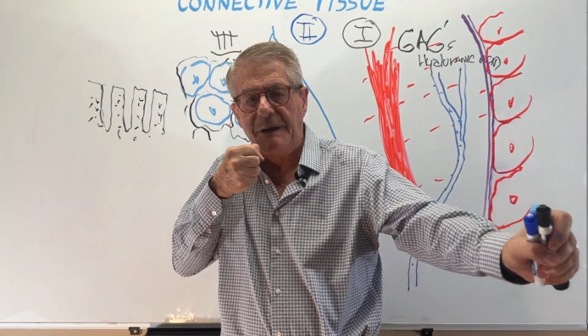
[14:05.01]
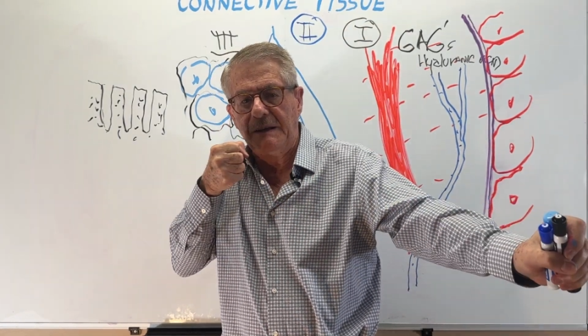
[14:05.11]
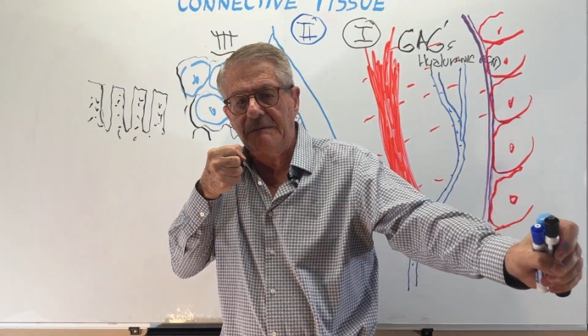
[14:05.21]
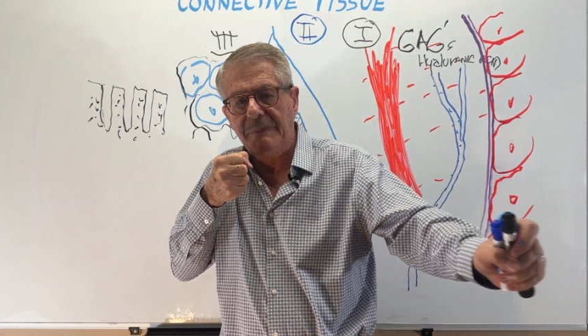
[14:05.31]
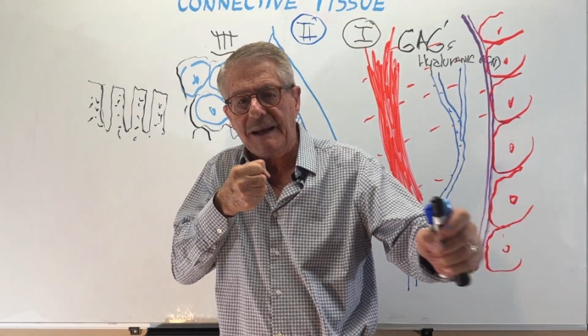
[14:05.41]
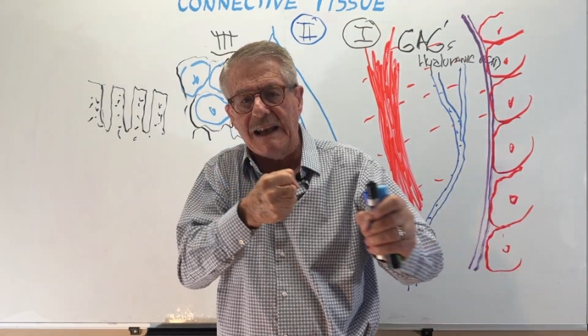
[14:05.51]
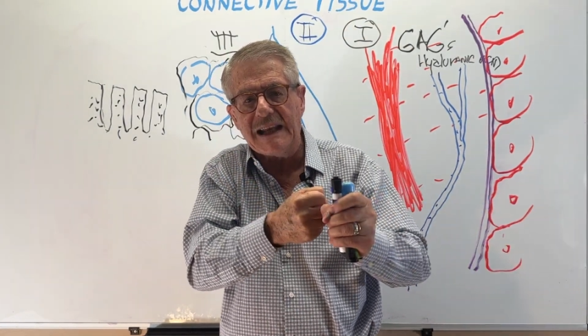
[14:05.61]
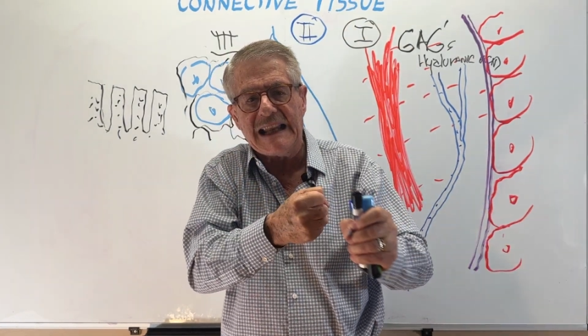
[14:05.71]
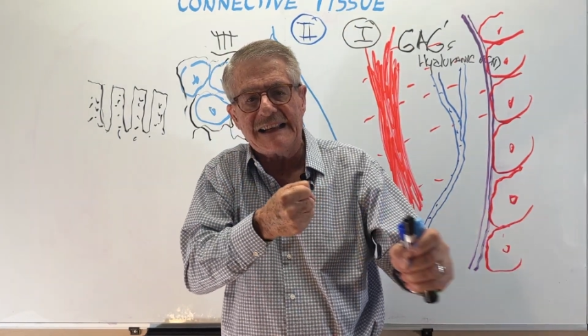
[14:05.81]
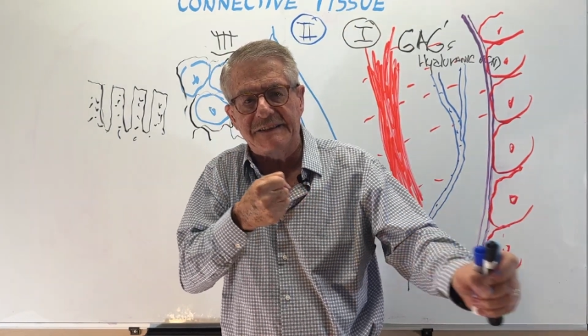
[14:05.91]
being
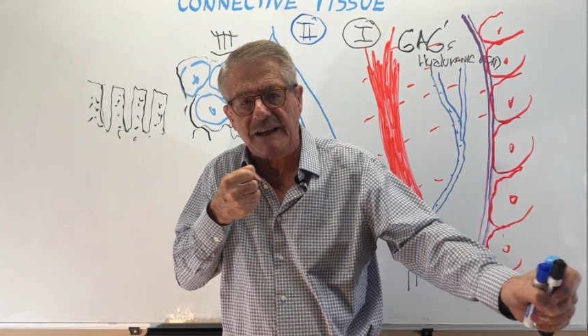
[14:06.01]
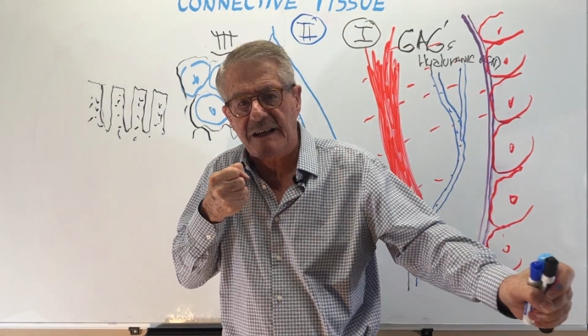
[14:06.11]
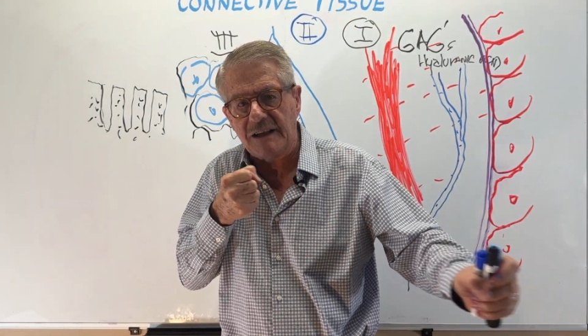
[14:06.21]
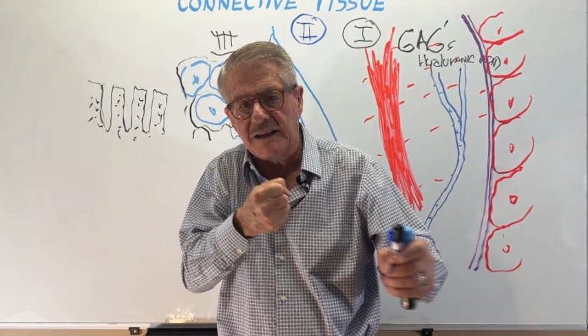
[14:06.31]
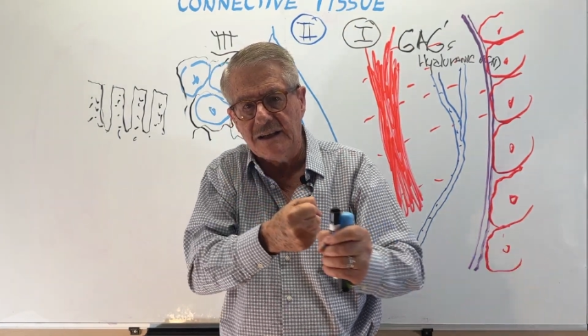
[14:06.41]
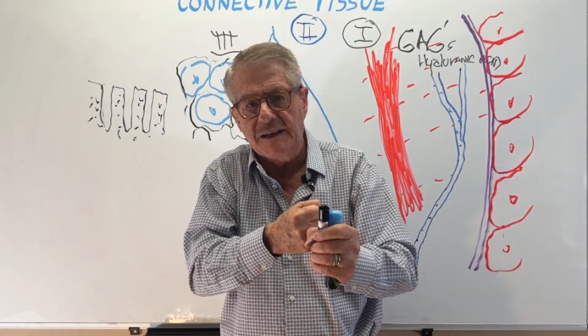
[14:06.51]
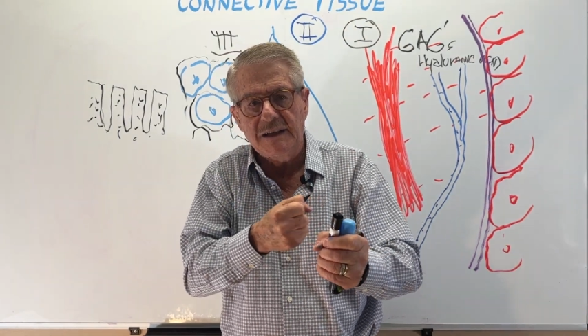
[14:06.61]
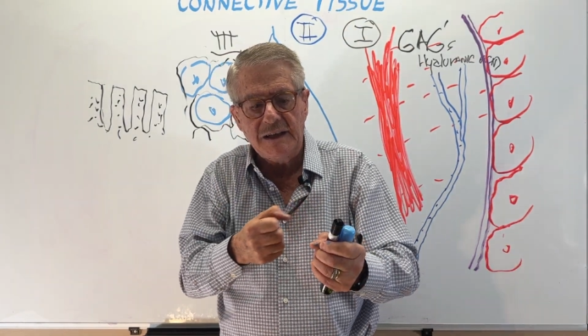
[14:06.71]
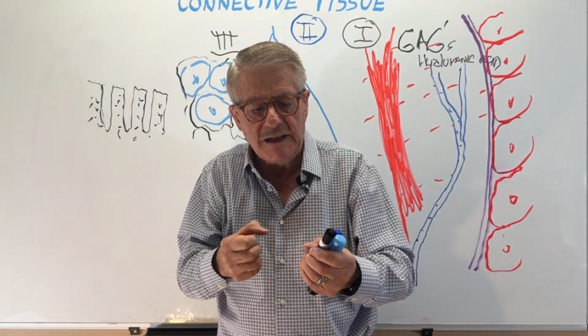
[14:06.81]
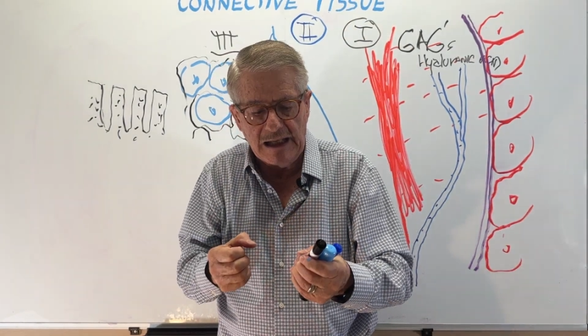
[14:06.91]
elastic,
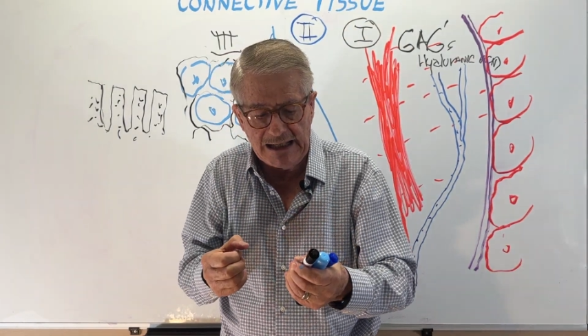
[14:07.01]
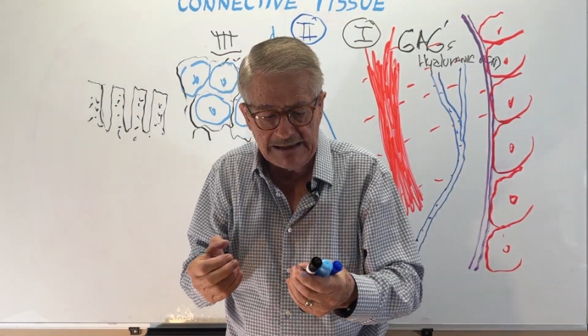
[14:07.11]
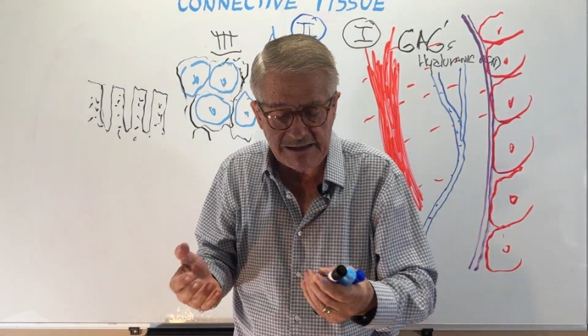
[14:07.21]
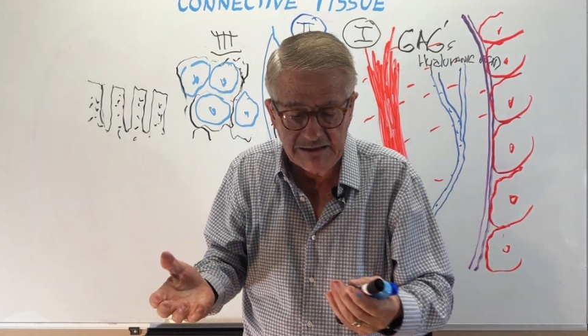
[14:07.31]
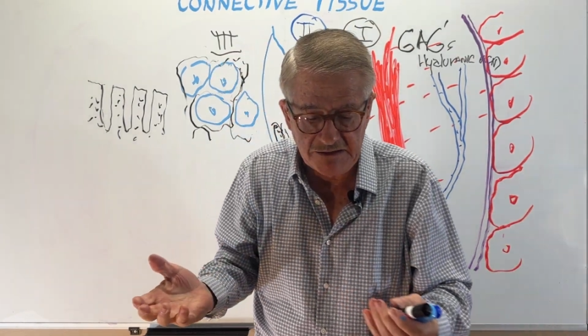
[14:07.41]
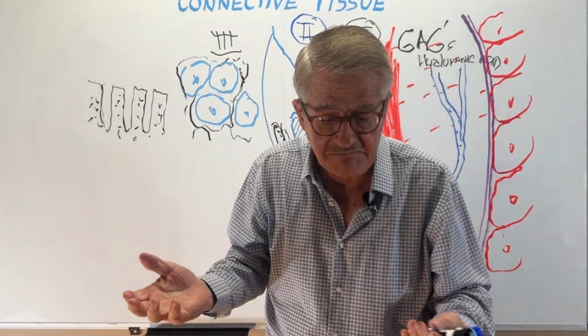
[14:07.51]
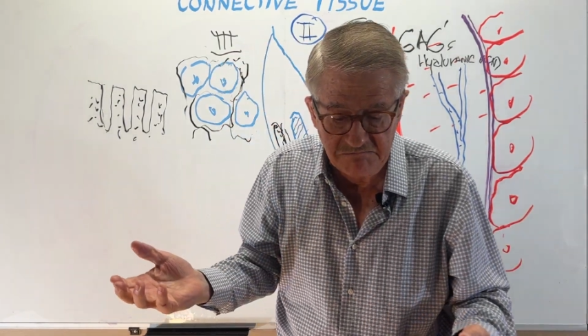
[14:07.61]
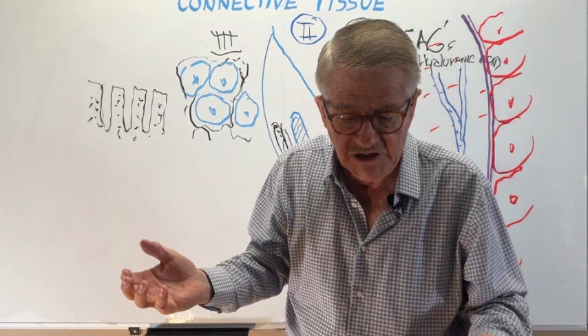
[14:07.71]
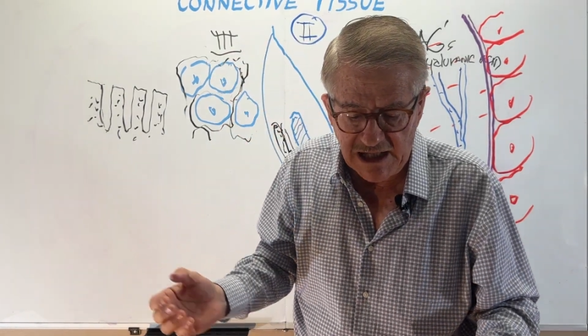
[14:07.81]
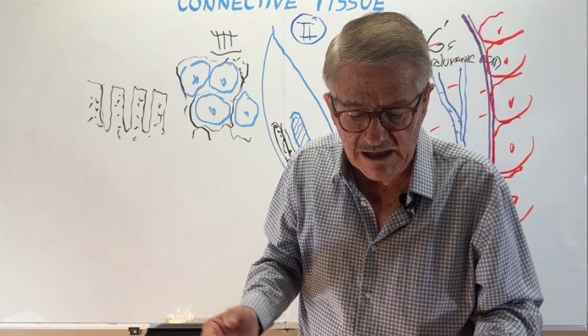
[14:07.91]
and
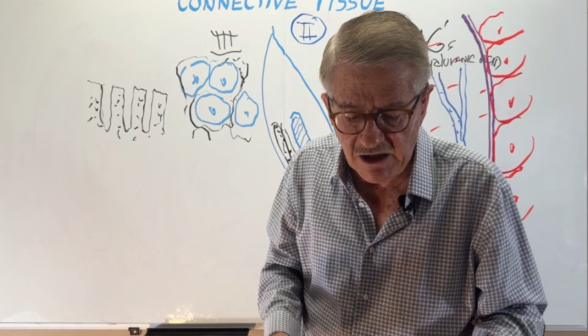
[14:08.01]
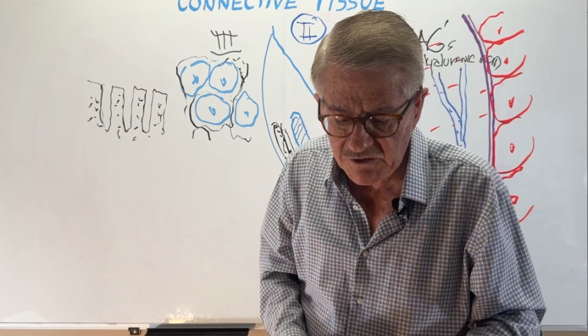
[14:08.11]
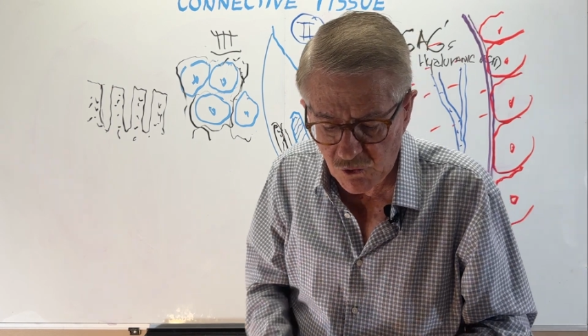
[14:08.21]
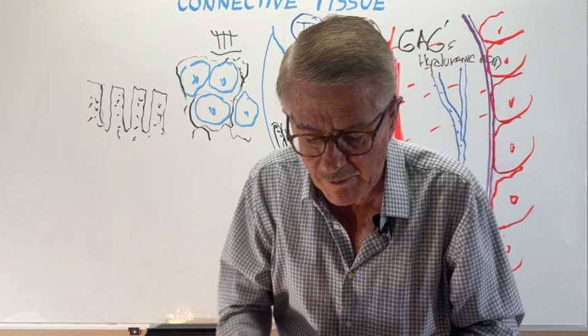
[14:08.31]
there are not too